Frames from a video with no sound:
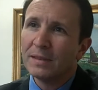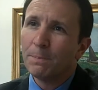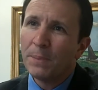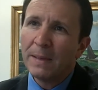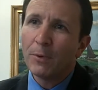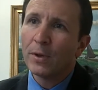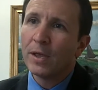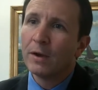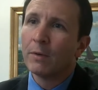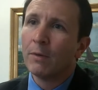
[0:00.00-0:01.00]
The people
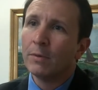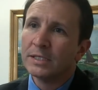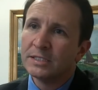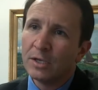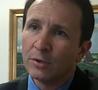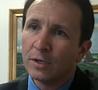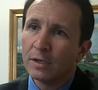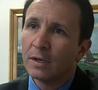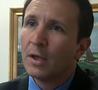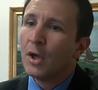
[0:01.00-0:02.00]
here are resilient.